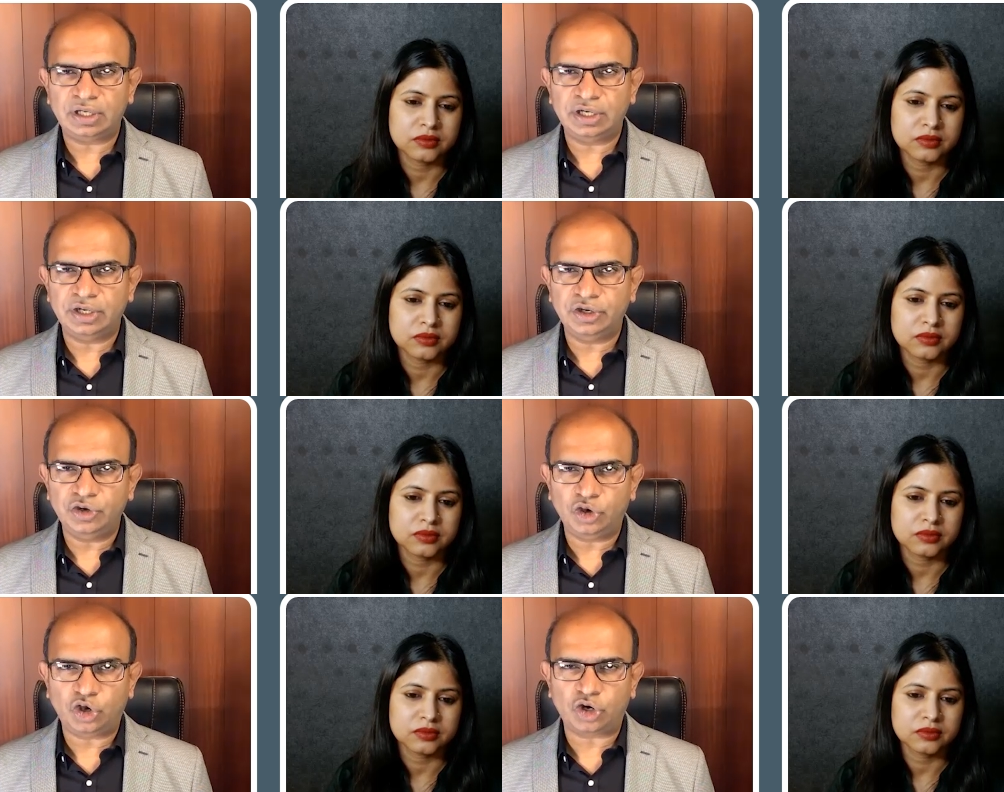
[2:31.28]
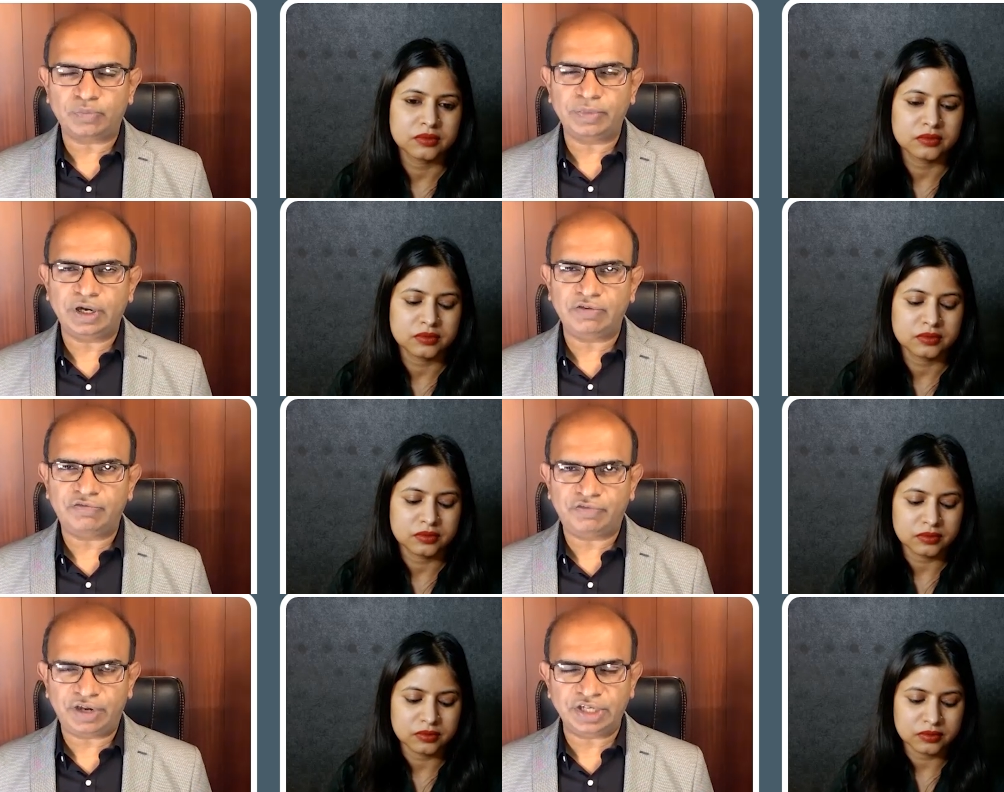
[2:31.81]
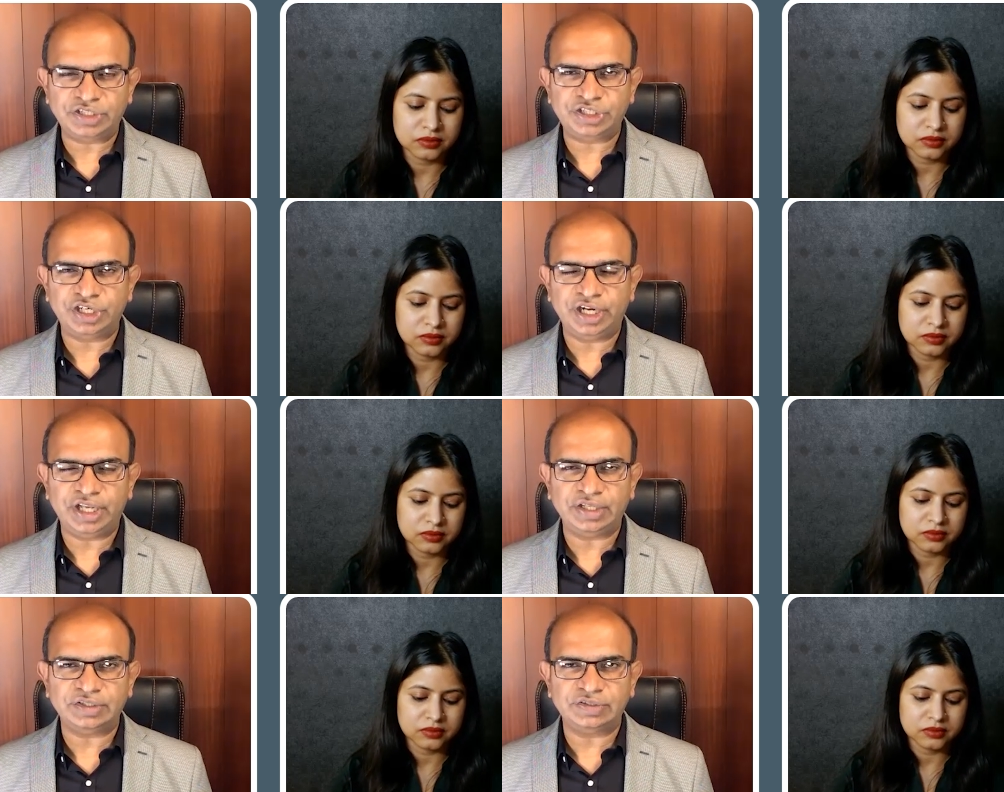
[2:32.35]
Speaker 1: normal
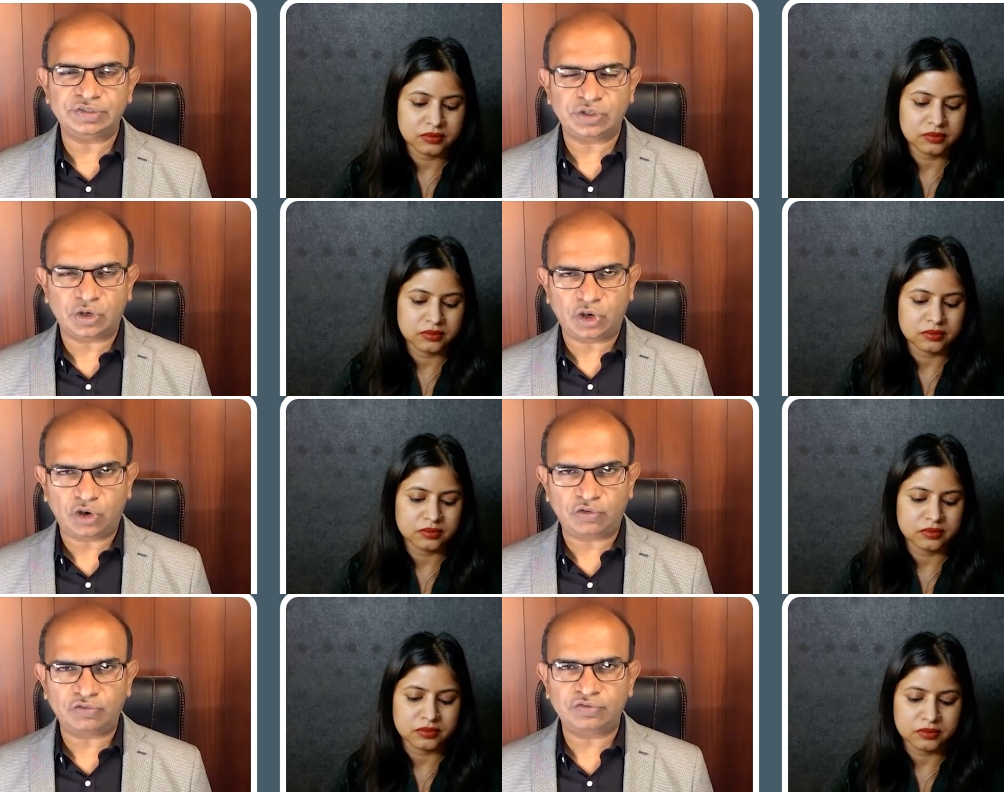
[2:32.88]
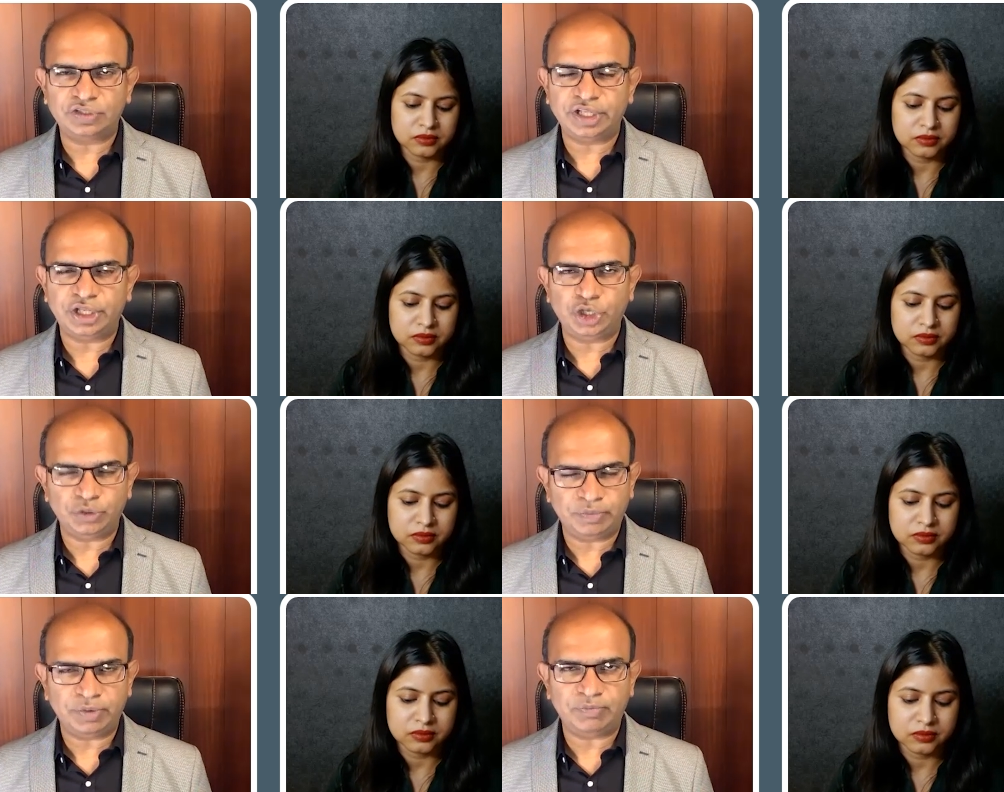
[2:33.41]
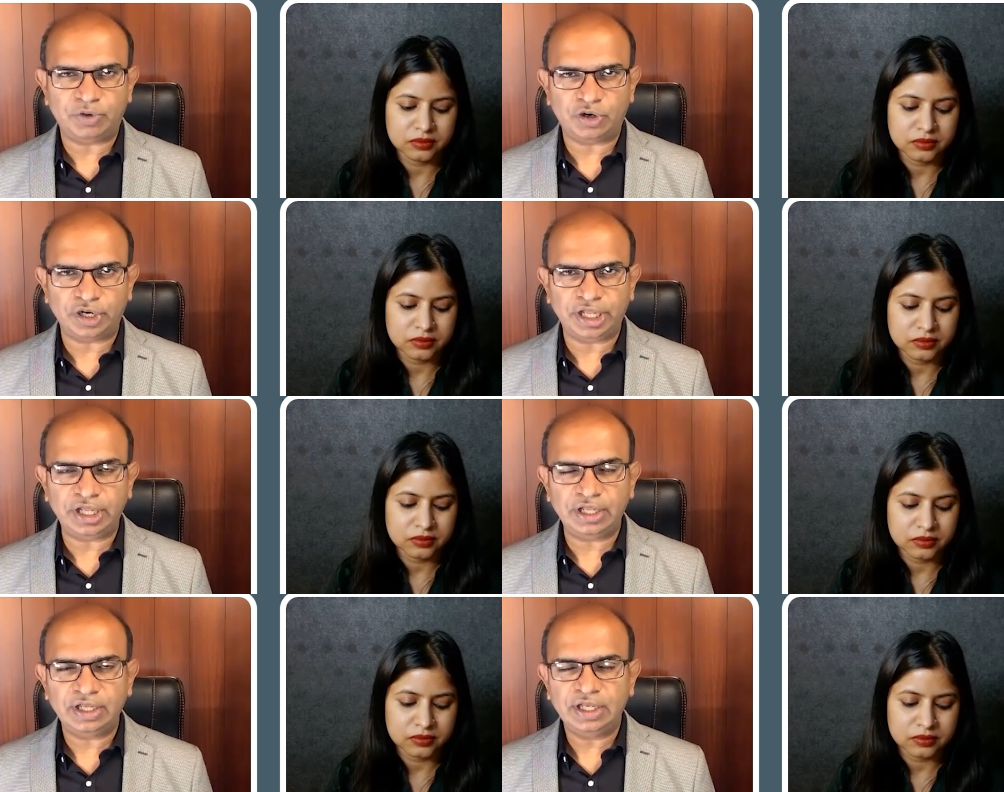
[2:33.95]
functionings of the human
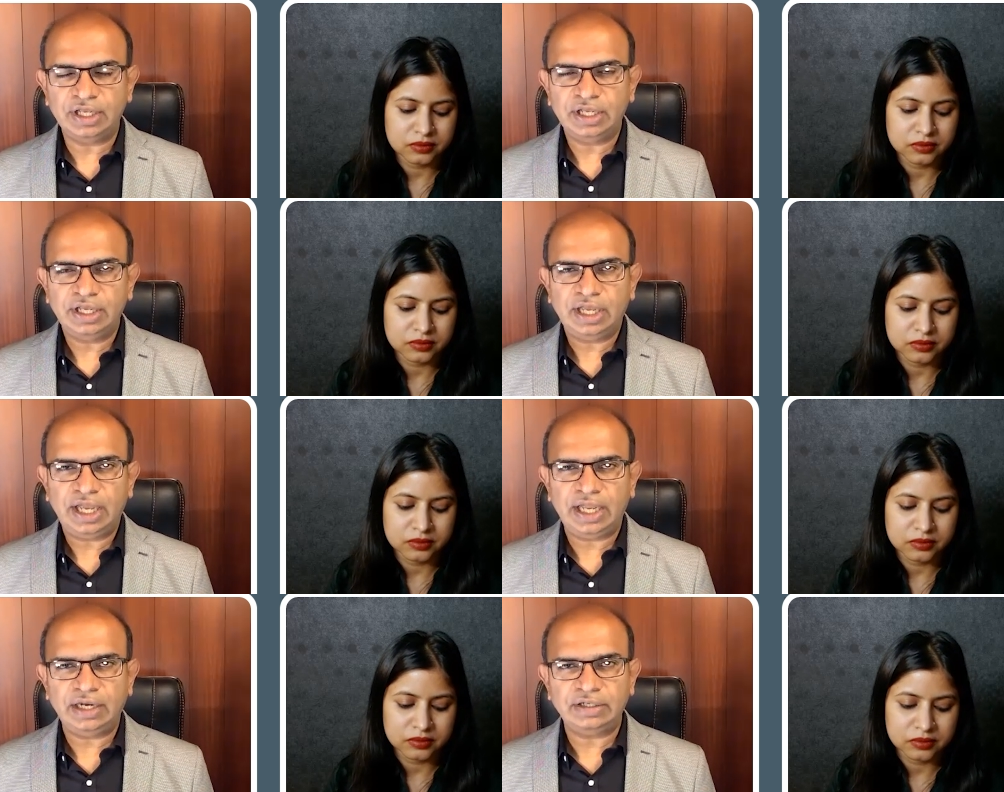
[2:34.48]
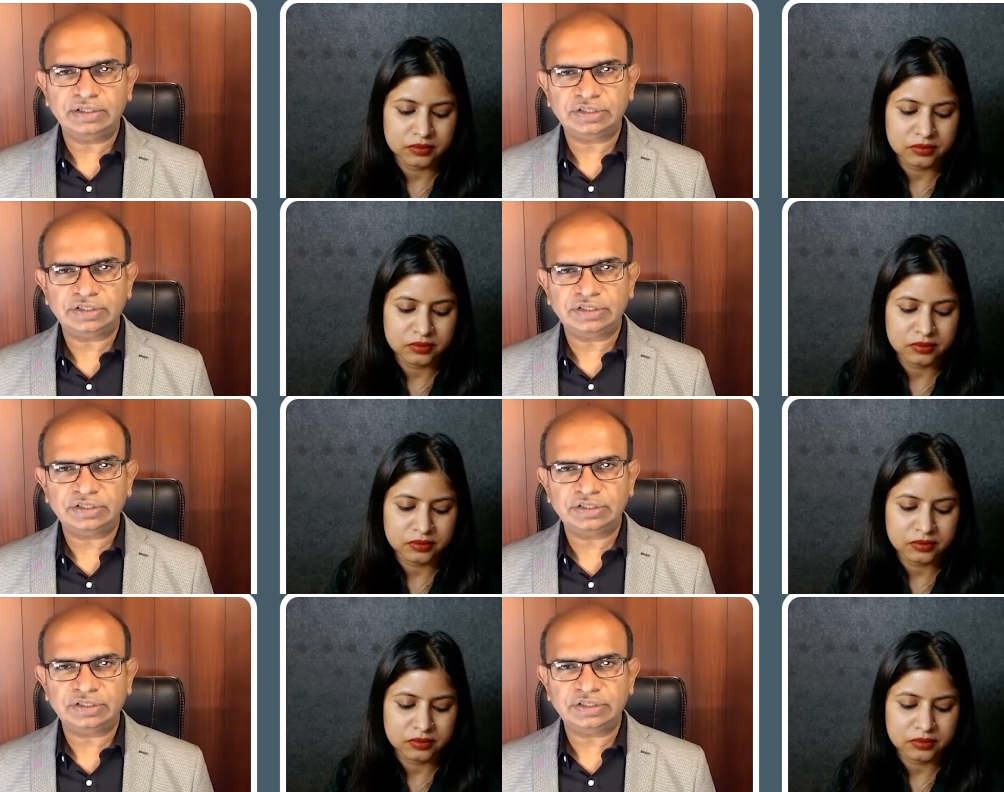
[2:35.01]
body, and